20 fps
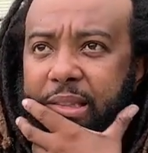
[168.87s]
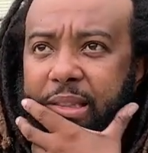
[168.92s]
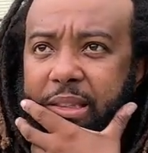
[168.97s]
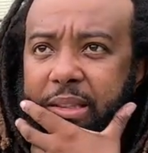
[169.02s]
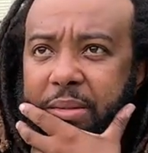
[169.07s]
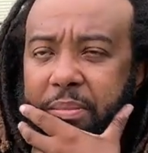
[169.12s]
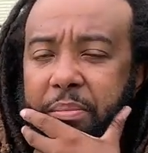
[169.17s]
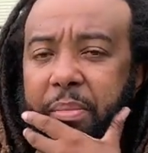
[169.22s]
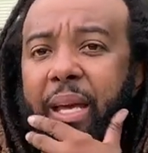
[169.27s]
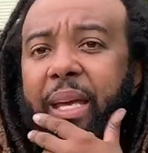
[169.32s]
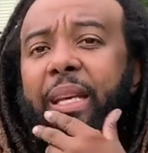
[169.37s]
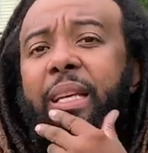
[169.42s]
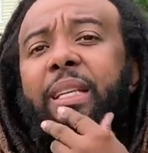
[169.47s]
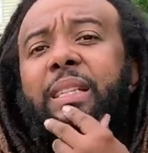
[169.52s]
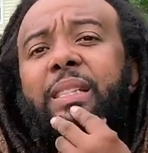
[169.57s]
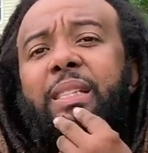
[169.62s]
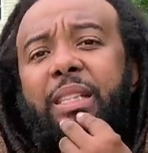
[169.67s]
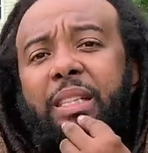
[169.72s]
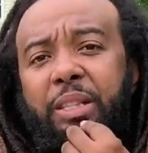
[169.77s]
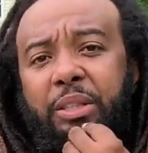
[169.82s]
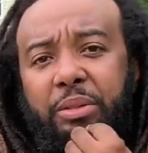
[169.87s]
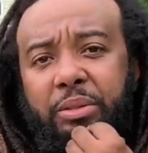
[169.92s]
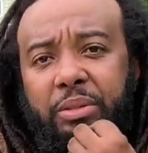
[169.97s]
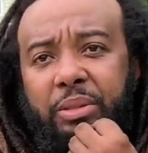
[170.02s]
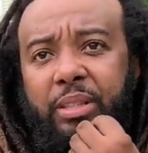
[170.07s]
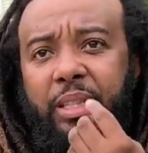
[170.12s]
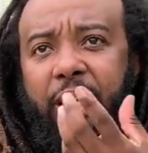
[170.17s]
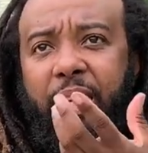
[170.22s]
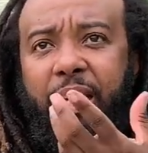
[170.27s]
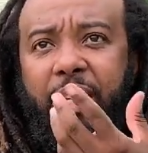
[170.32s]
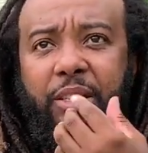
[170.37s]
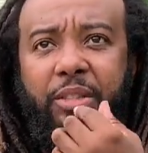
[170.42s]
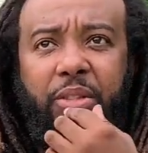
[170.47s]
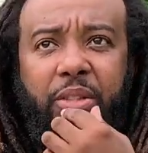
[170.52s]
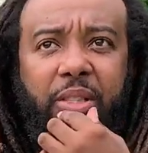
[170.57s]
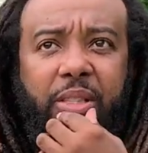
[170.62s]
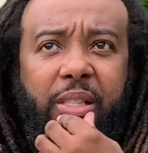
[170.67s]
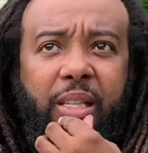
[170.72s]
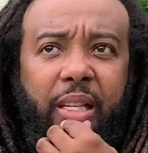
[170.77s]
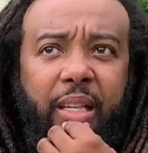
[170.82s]
maintenance skills, I guess you
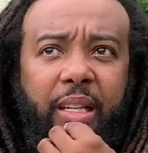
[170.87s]
could say.